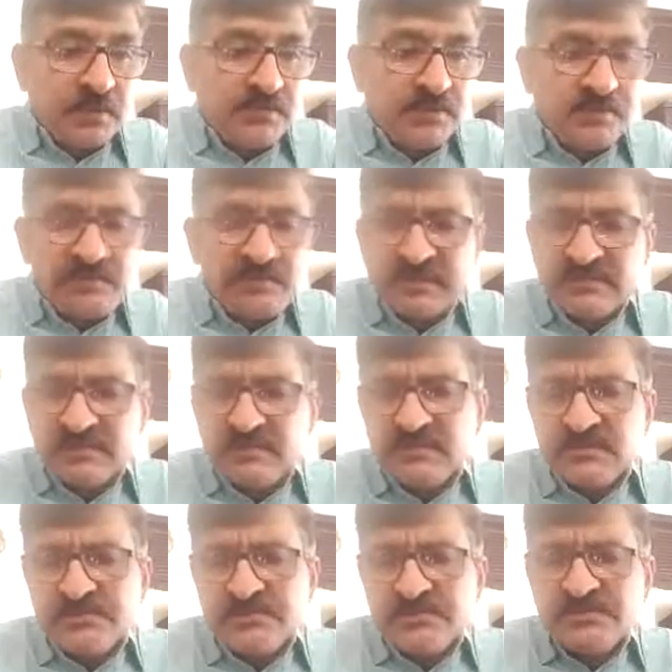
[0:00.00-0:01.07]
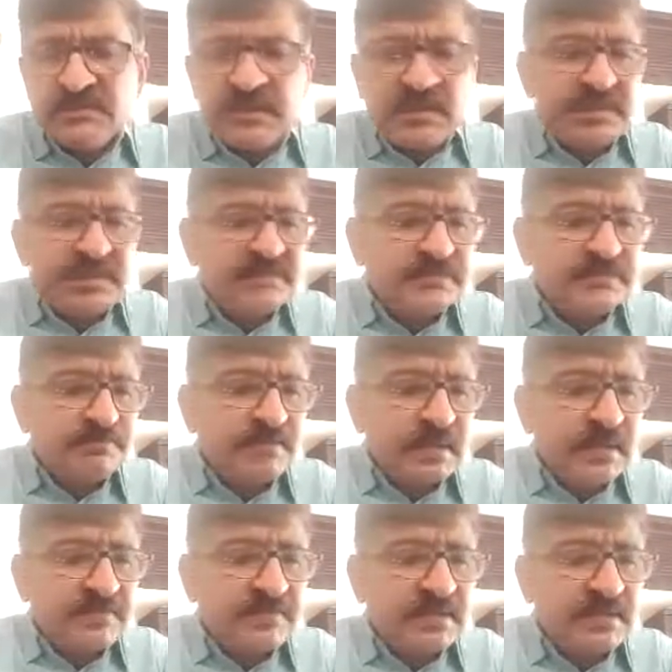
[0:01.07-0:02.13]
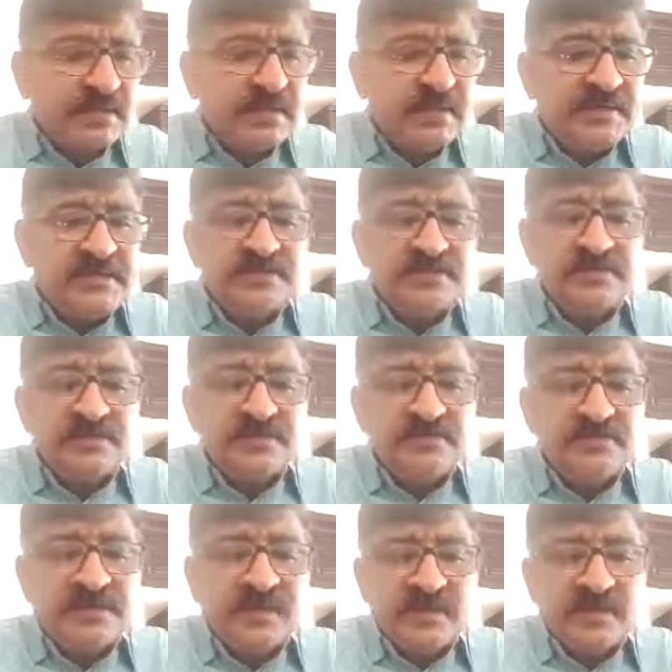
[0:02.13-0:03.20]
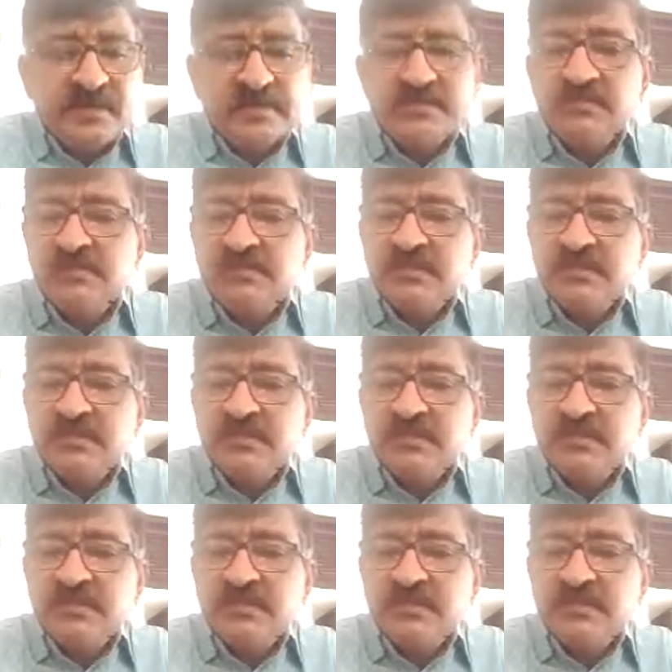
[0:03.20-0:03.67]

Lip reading: Prevalence: it is primarily a disease of young adults